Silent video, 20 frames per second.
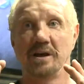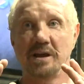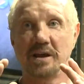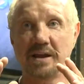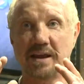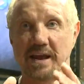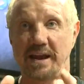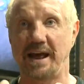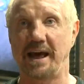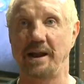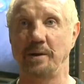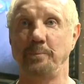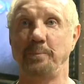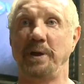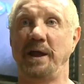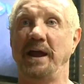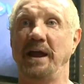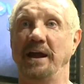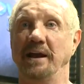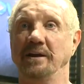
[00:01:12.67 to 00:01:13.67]
Get out of
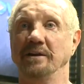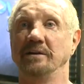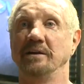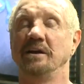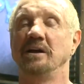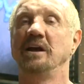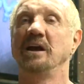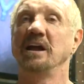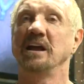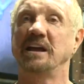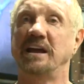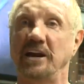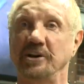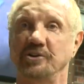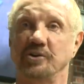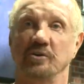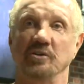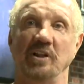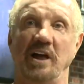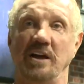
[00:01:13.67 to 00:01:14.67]
pain.
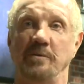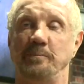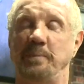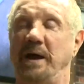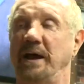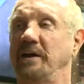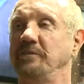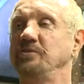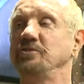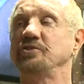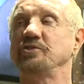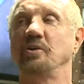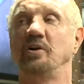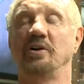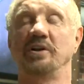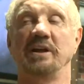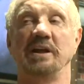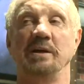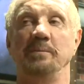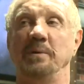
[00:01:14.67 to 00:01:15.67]
Get your life back. If you saw
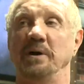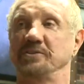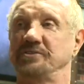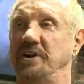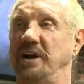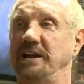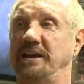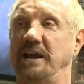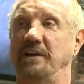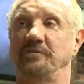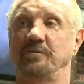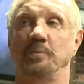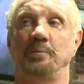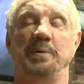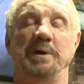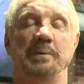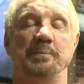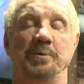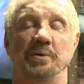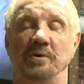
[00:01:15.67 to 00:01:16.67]
the emails that I get from
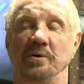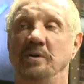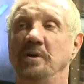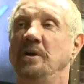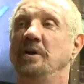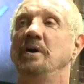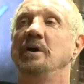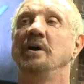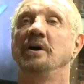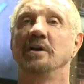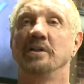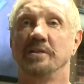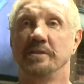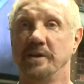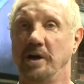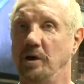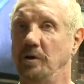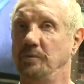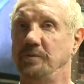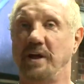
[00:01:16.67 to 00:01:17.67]
people,
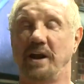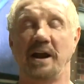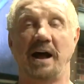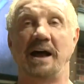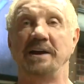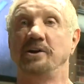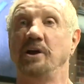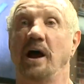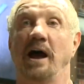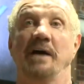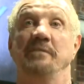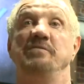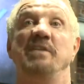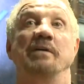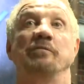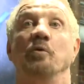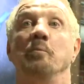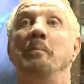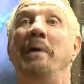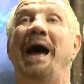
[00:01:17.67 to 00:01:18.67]
you know, that I'd, I'd
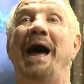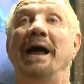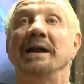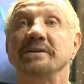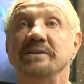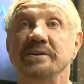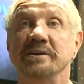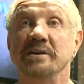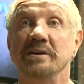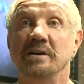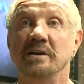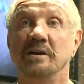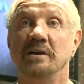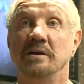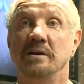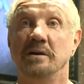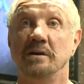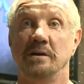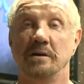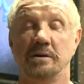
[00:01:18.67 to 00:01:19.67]
never met,
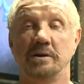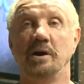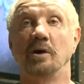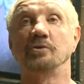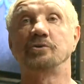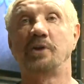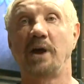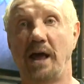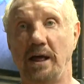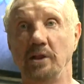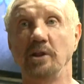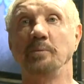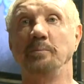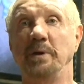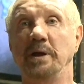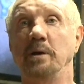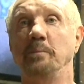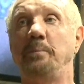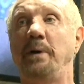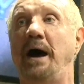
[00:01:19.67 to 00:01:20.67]
you know, telling
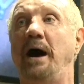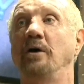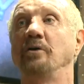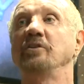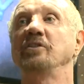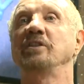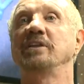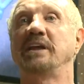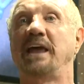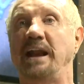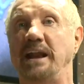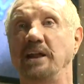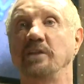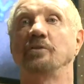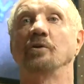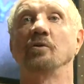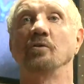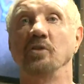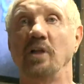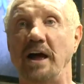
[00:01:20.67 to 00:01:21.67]
me about getting
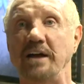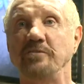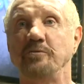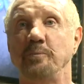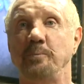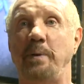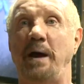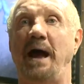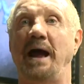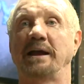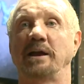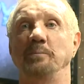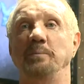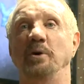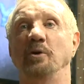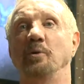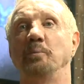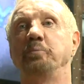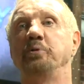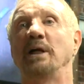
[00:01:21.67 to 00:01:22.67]
their life back and
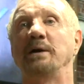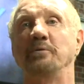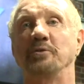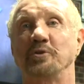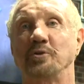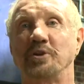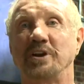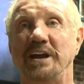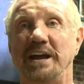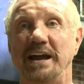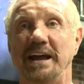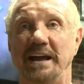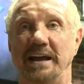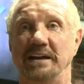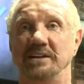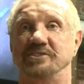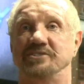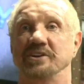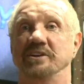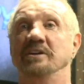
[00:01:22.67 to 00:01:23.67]
being able to play with their
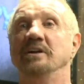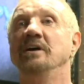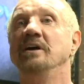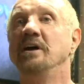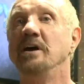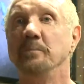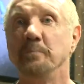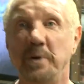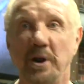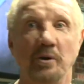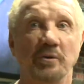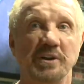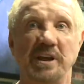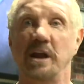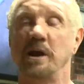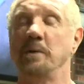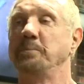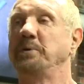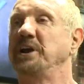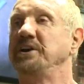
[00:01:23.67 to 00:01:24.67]
kids and being able to
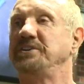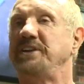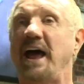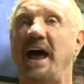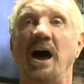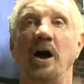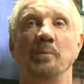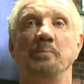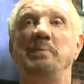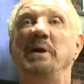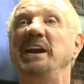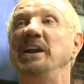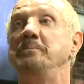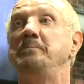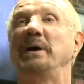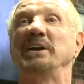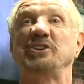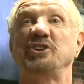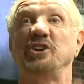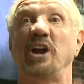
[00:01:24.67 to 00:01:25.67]
get up and get down, being in the
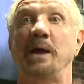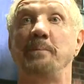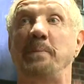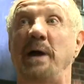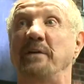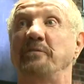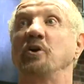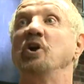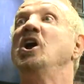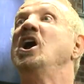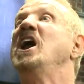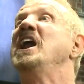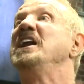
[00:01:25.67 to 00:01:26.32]
best shape ever.